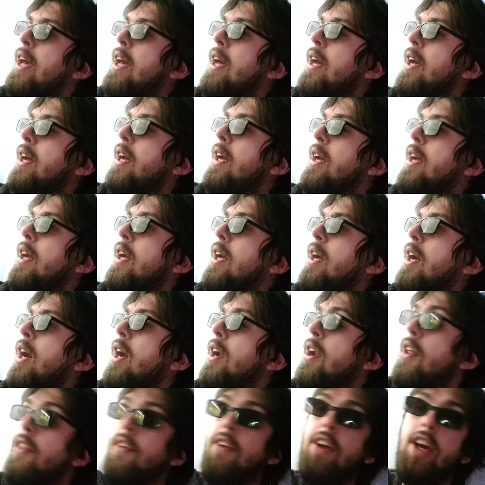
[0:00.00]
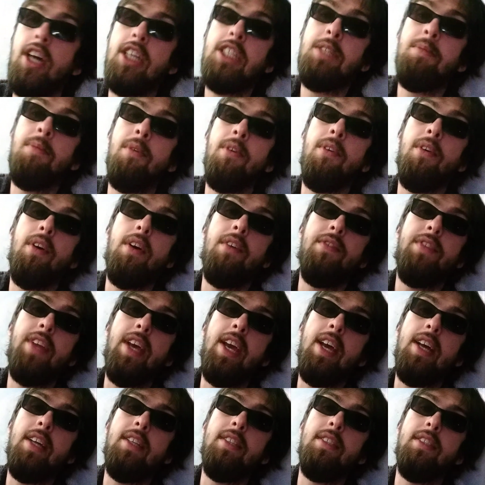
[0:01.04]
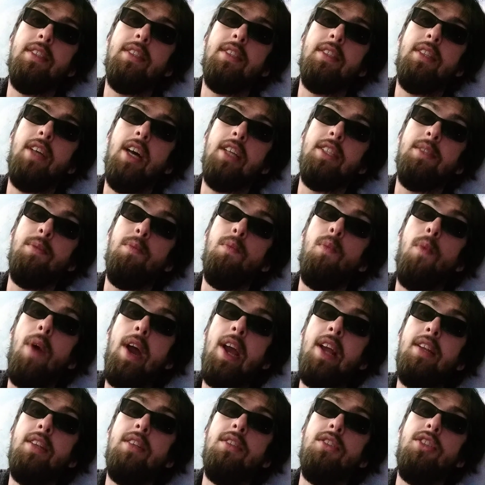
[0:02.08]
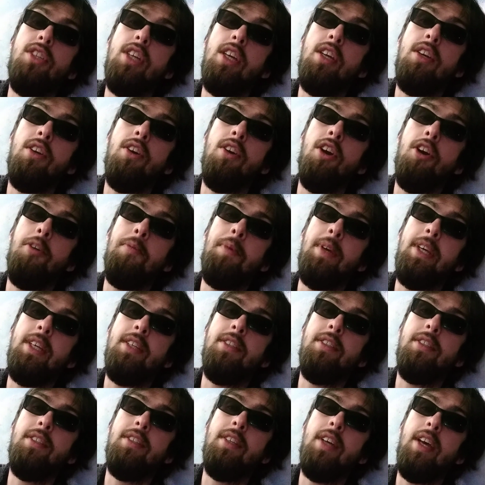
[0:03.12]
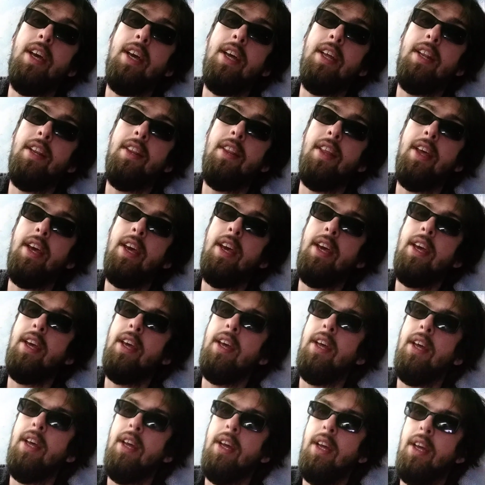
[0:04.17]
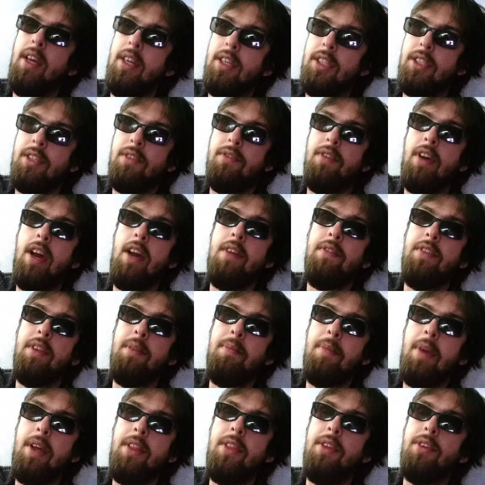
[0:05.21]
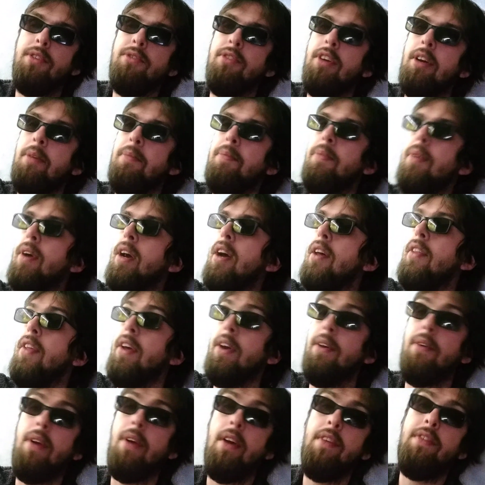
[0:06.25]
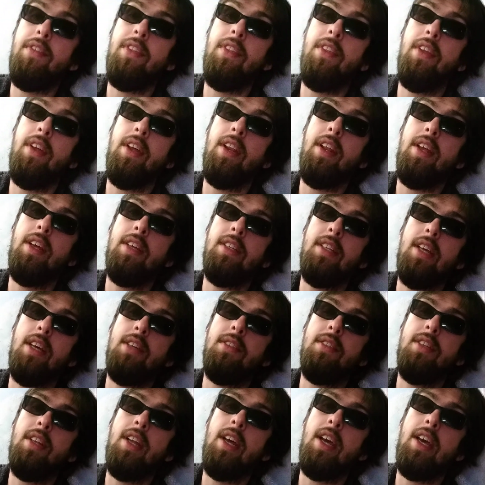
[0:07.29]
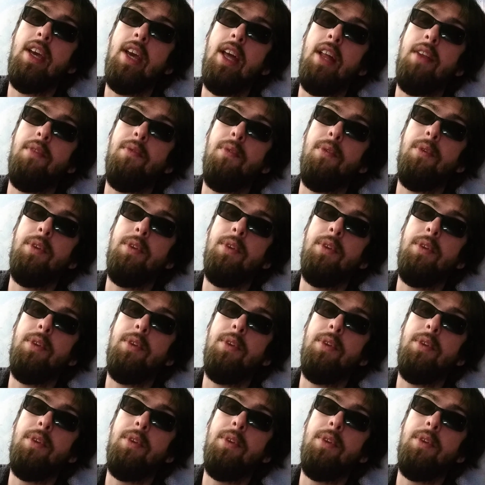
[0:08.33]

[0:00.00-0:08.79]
Another customer of Dan's got some white cheek gobies, and they survived and made the trip. They arrived at his house today in California, so